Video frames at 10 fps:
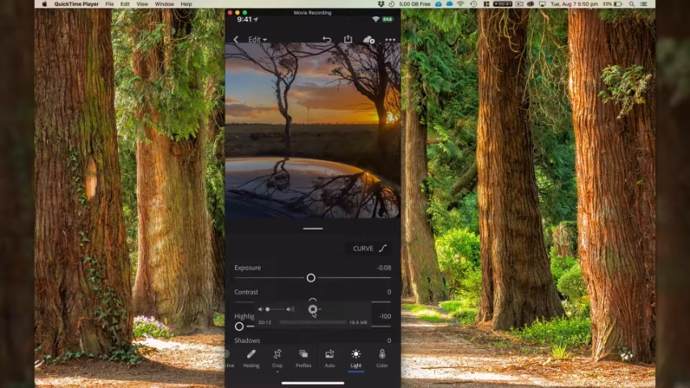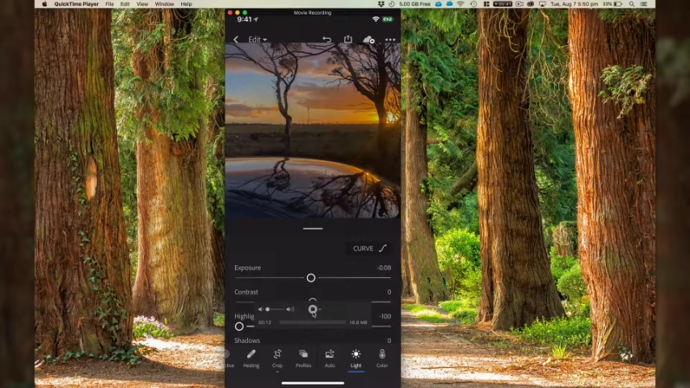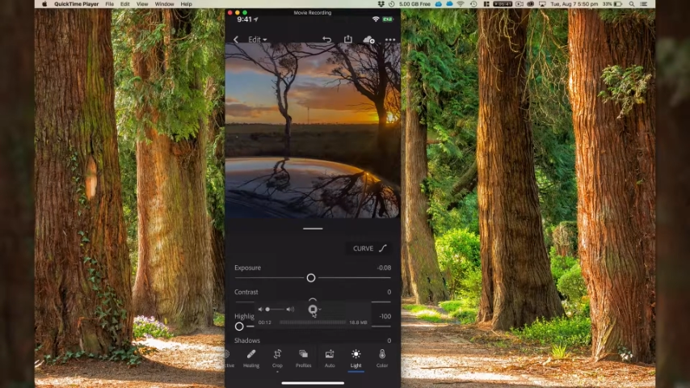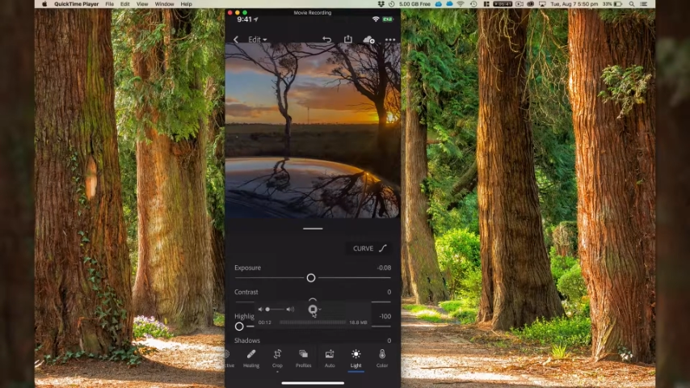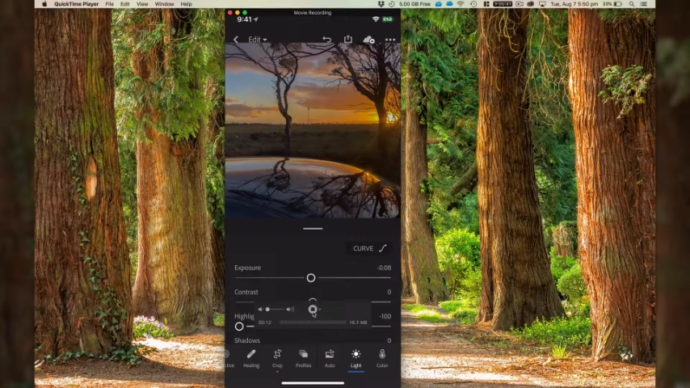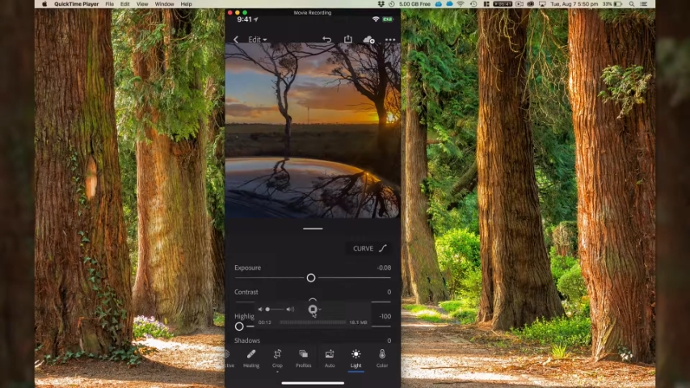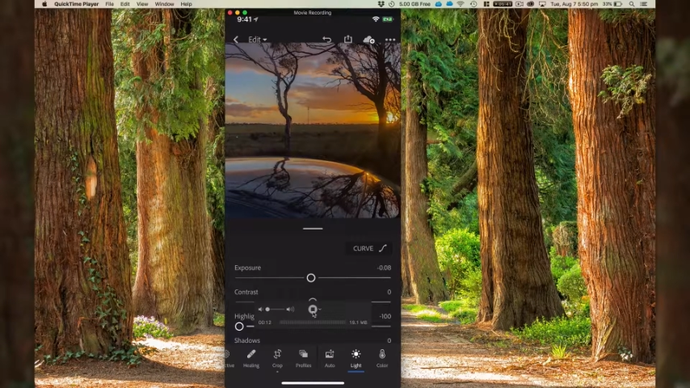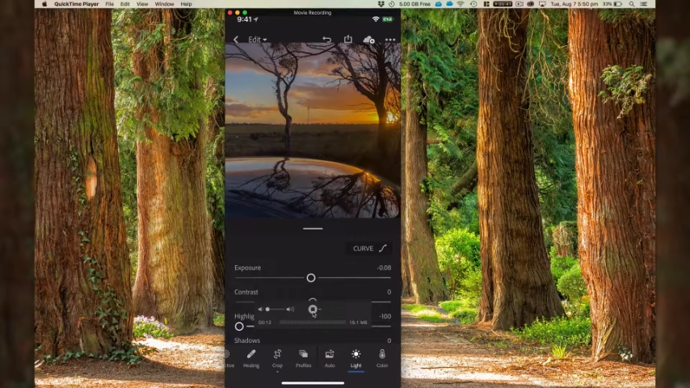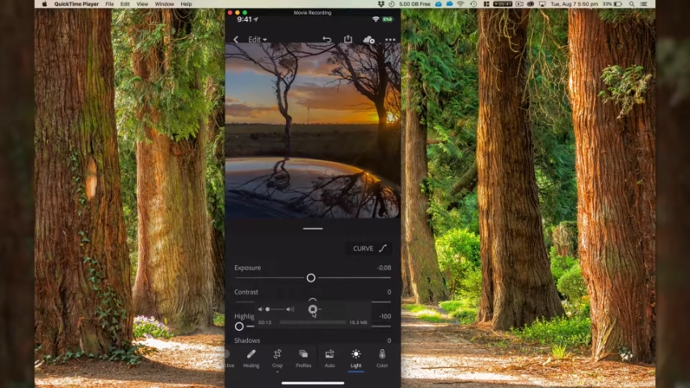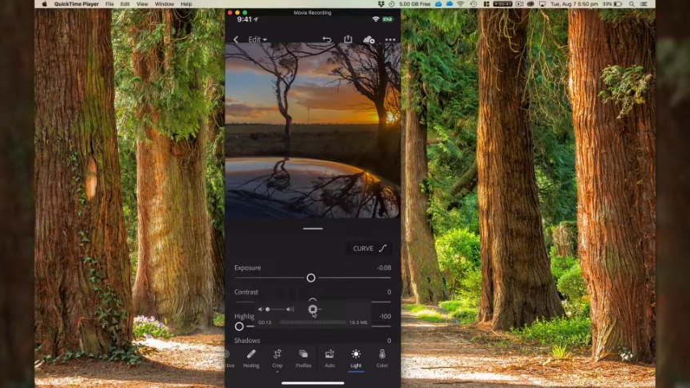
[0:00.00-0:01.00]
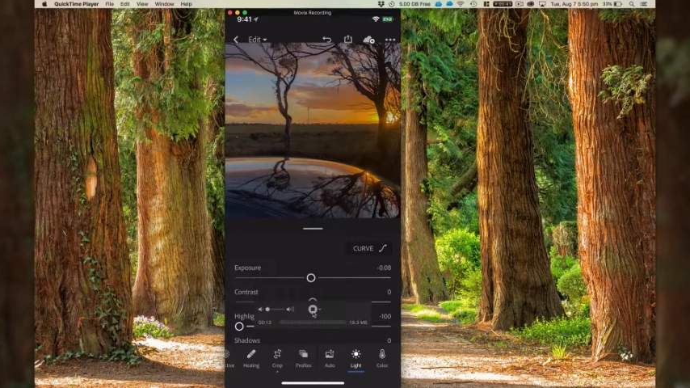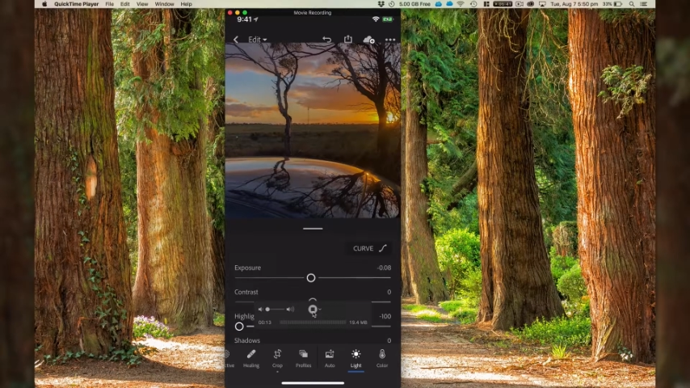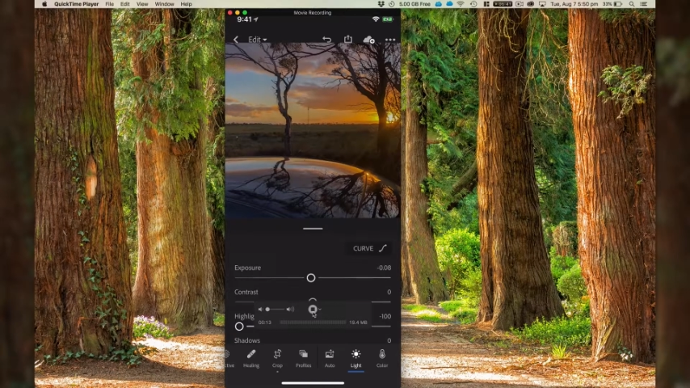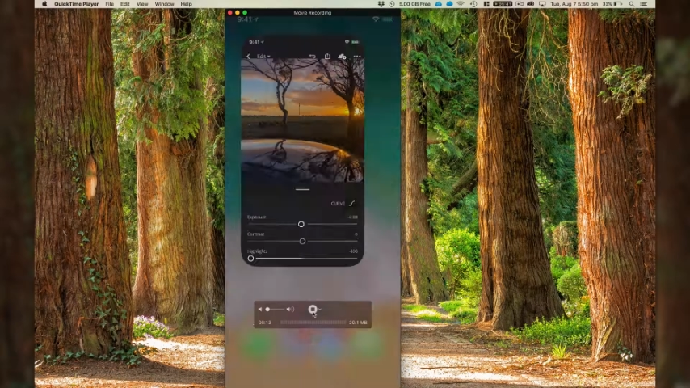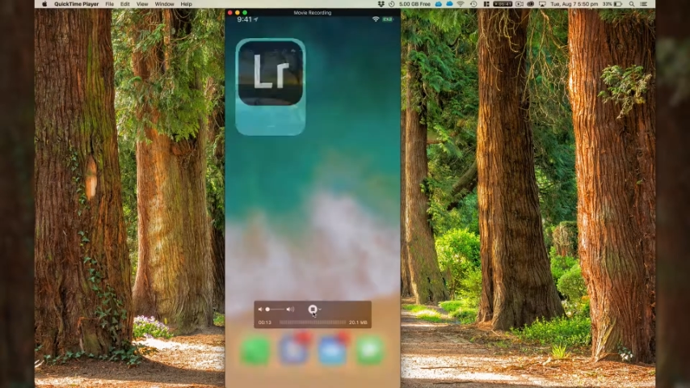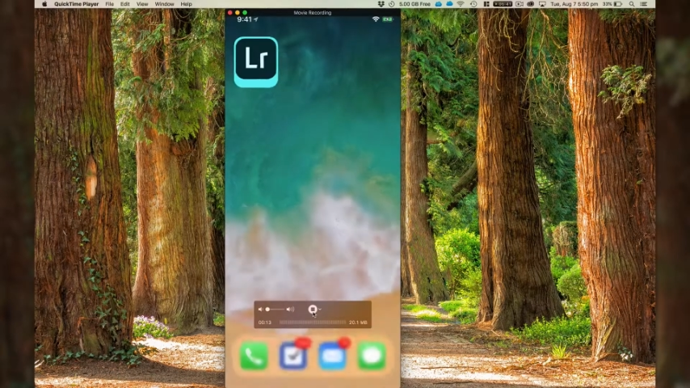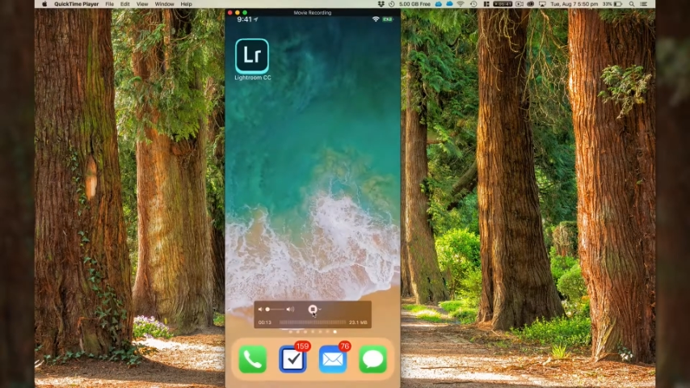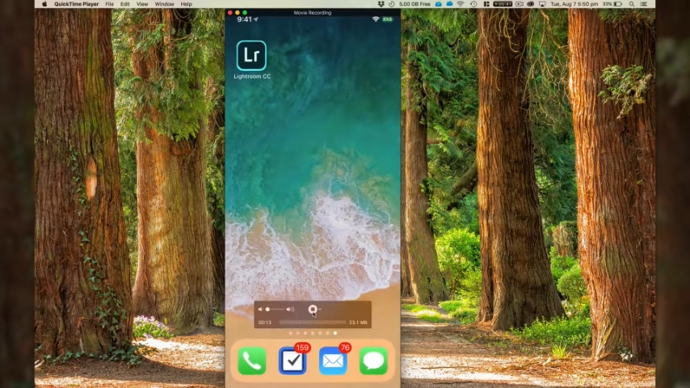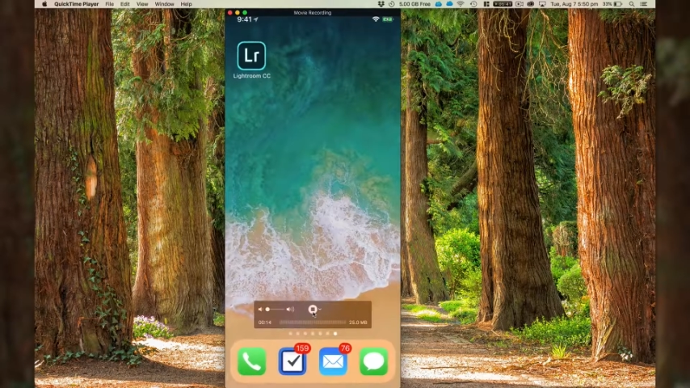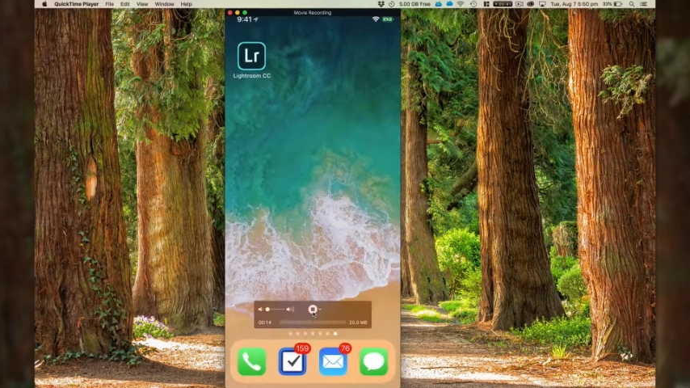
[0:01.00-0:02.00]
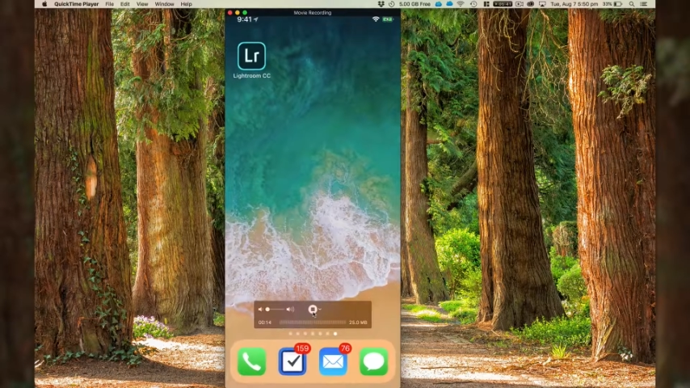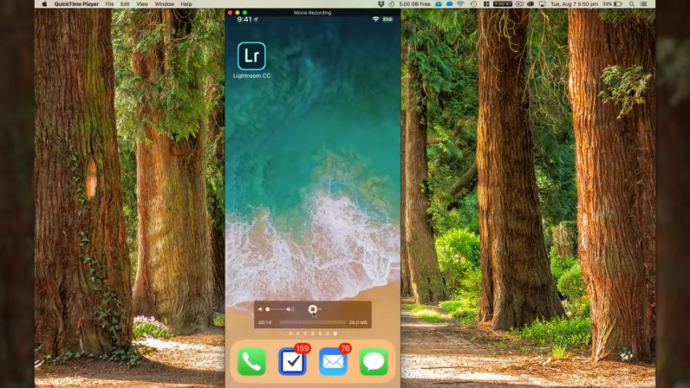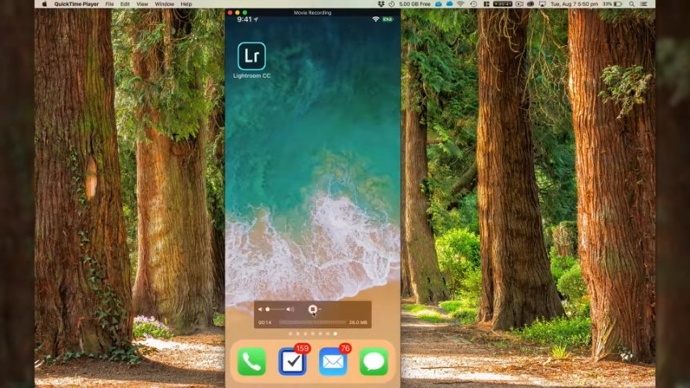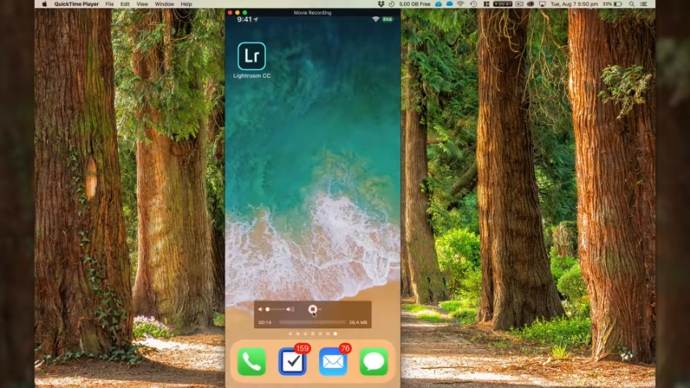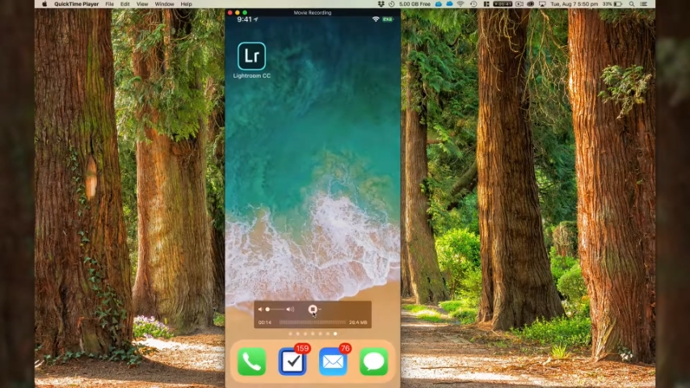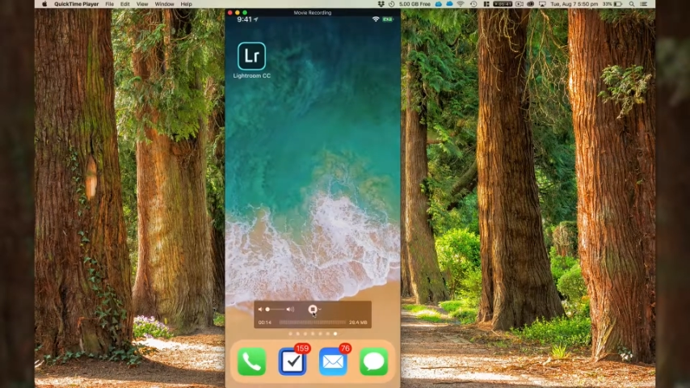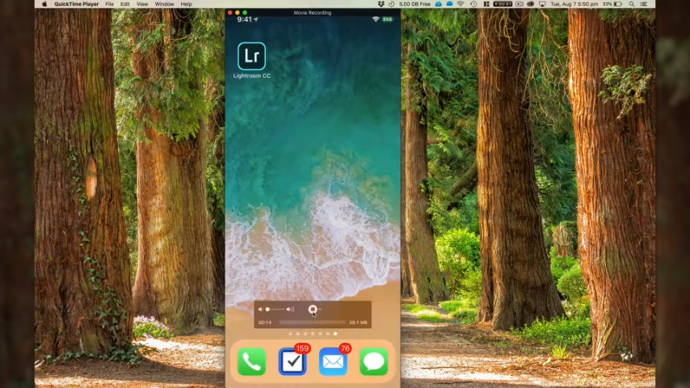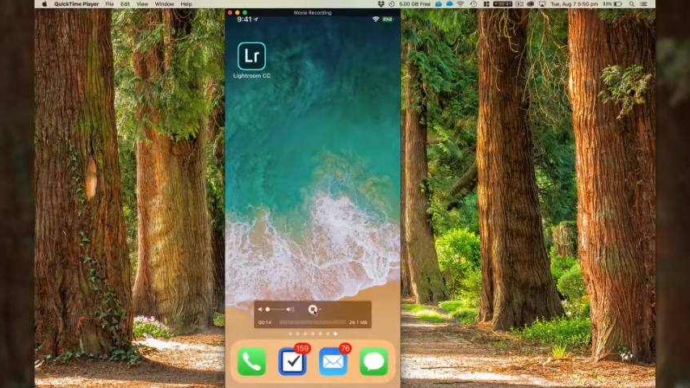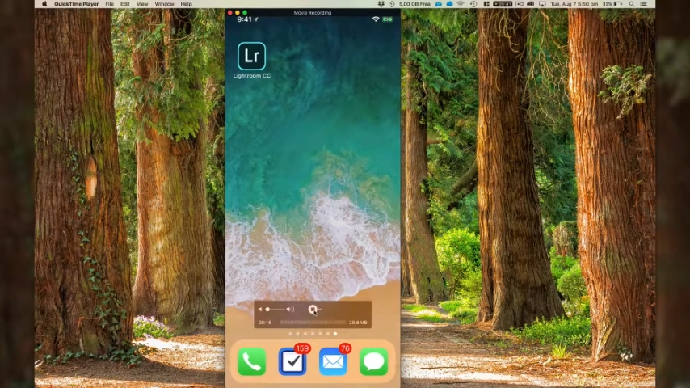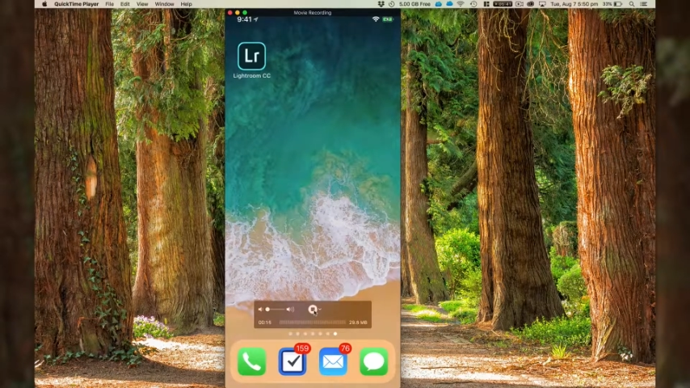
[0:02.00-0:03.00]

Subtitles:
(no speaker visible)